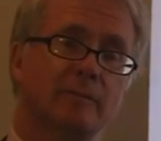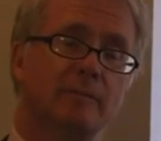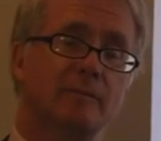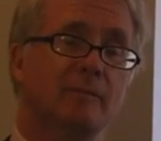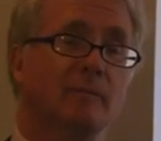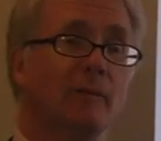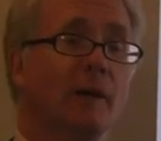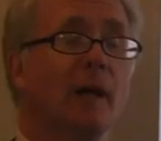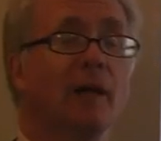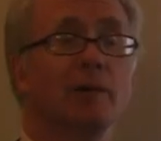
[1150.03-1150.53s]

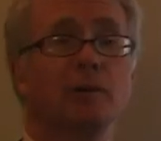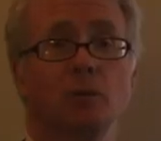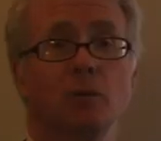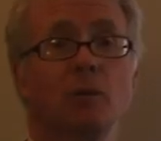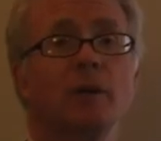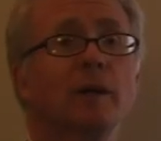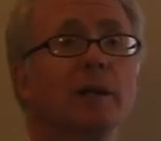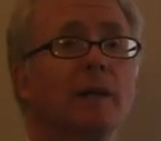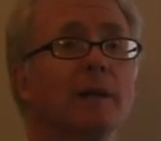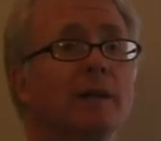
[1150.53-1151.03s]
When I was
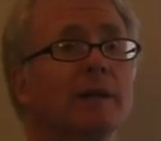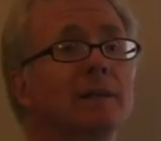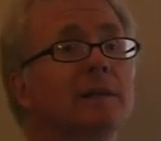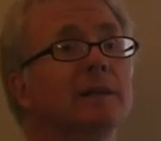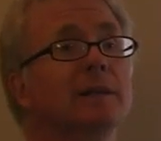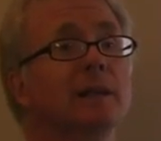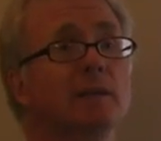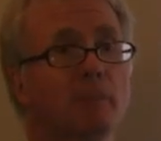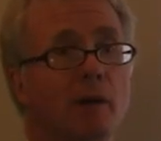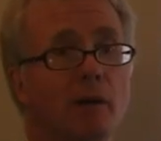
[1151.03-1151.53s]
working in
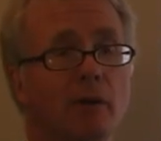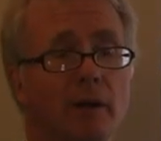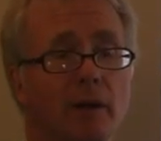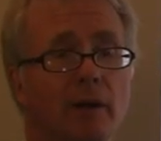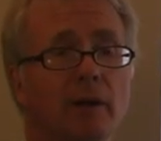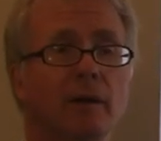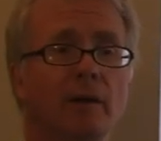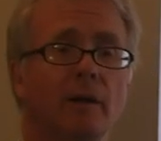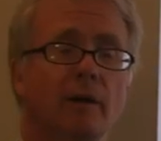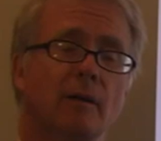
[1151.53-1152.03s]
Samoa,
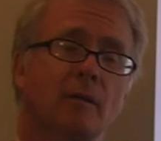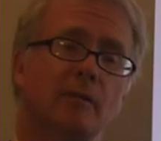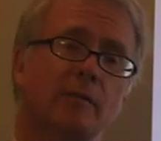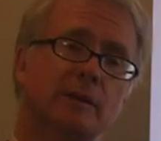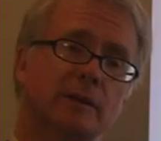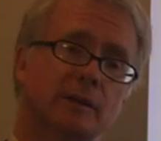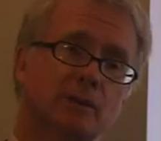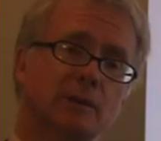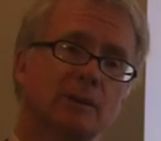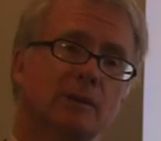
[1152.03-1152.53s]

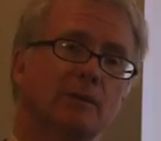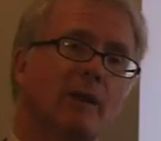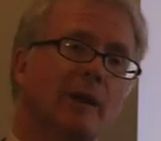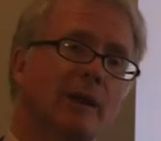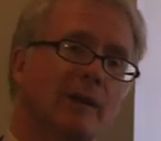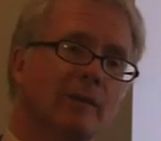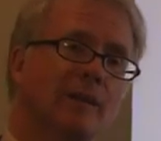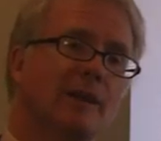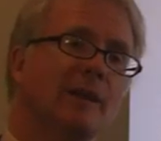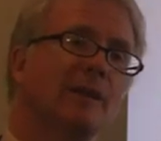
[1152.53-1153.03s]
this was one
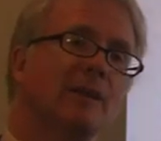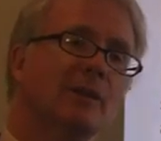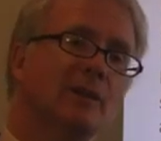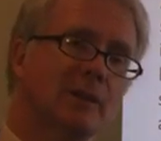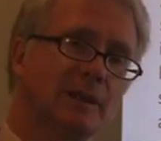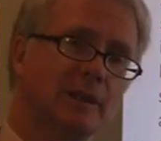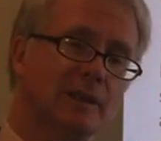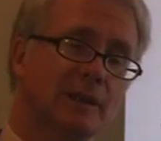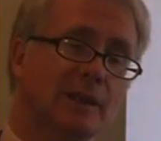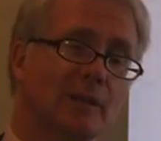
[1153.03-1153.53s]
of the
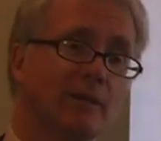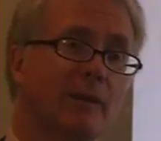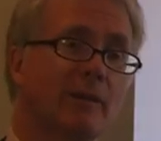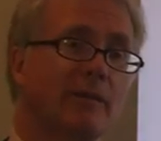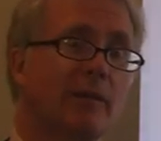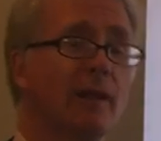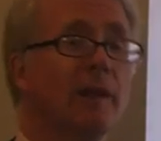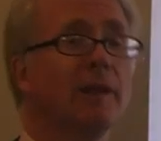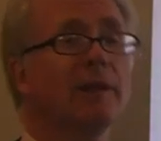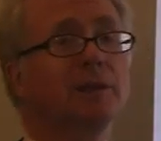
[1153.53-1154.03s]
interesting
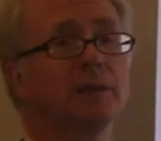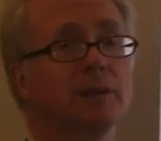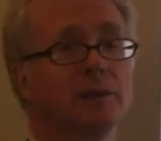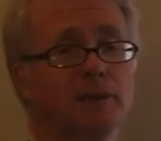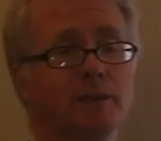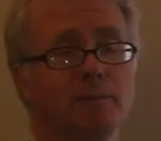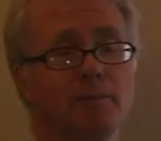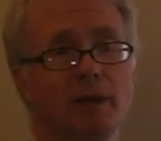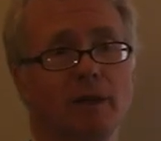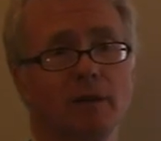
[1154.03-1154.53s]

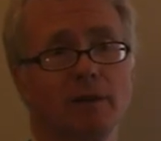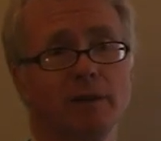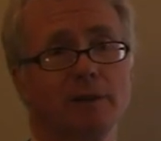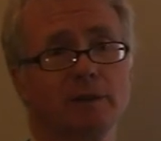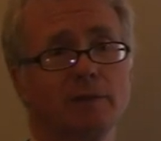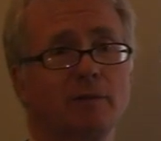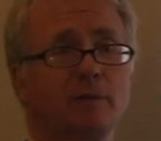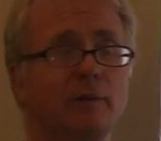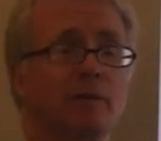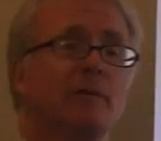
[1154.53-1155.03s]
revelations, because
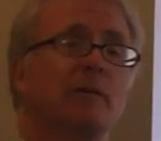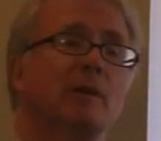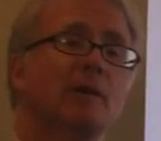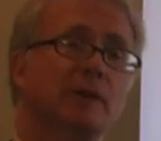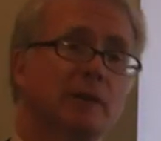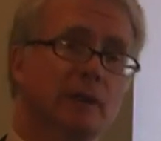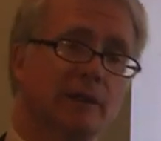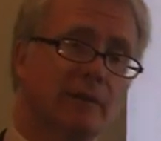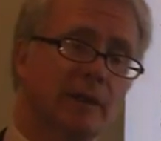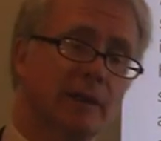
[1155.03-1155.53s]
for
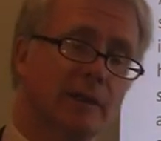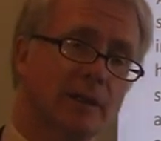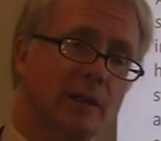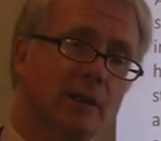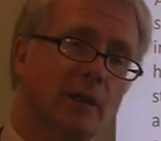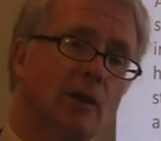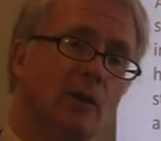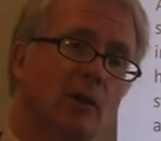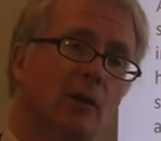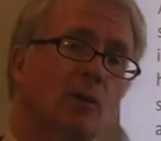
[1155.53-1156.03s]
those of us
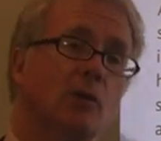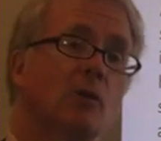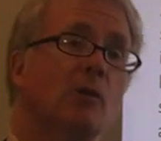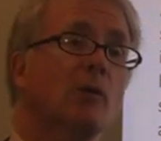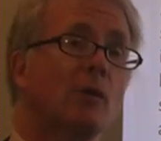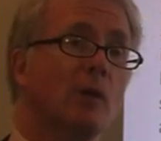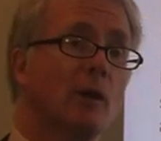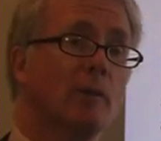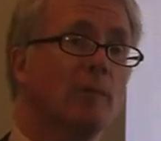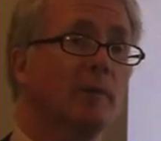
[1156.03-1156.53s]
who
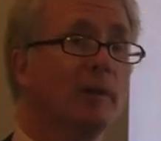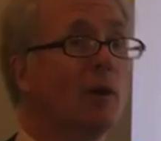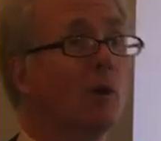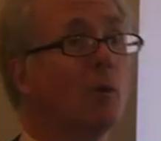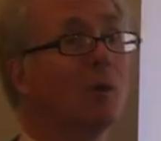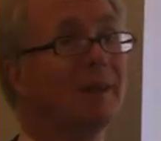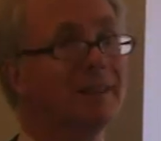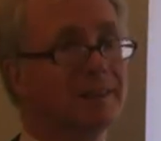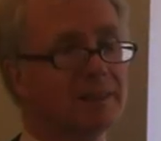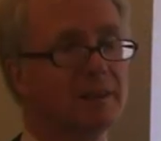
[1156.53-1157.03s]
grew up in a
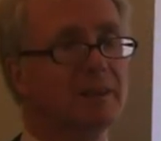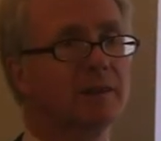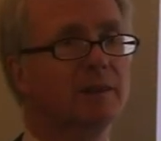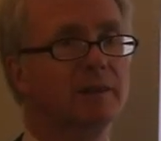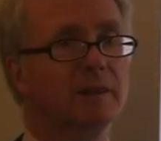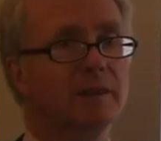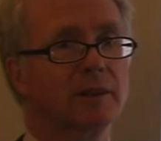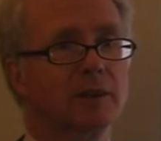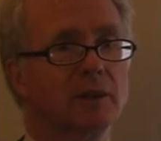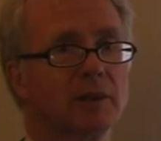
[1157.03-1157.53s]
Western
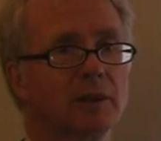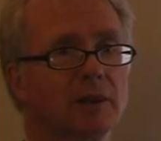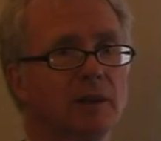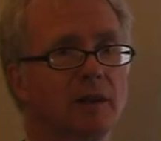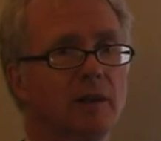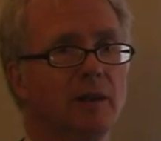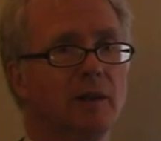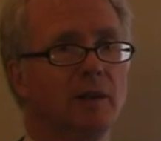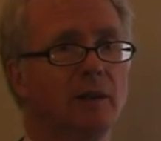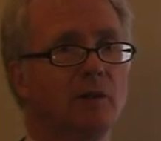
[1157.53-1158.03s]
tradition,
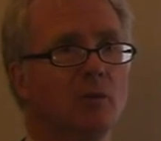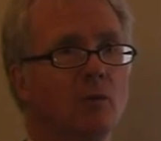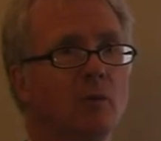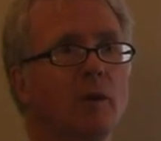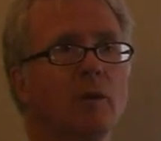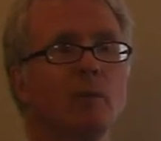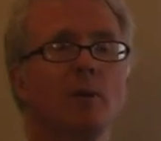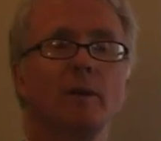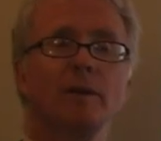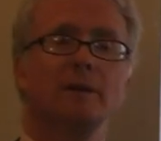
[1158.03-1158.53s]
we
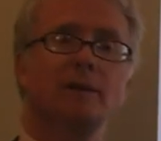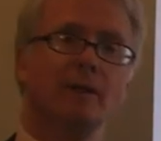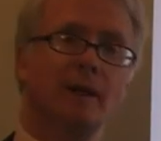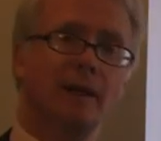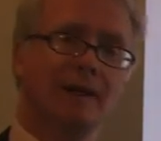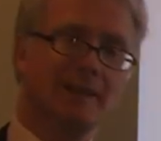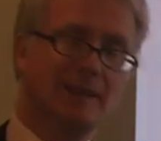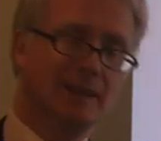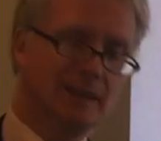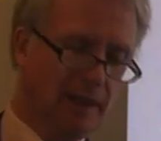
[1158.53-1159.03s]
want to
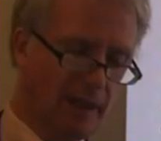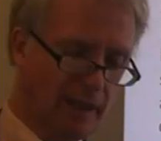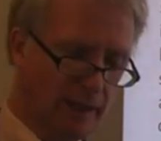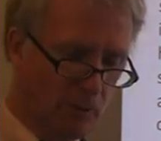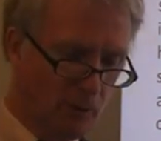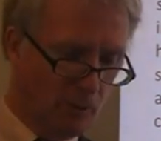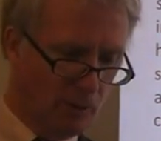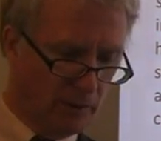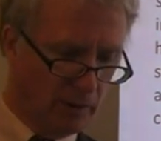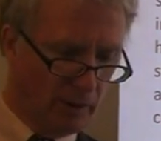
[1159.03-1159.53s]
understand
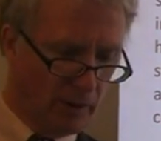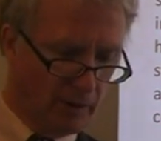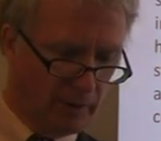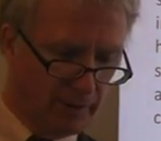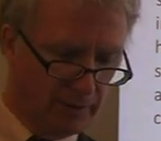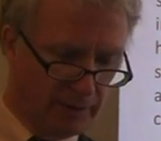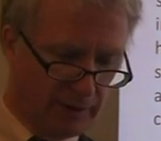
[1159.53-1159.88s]
all knowledge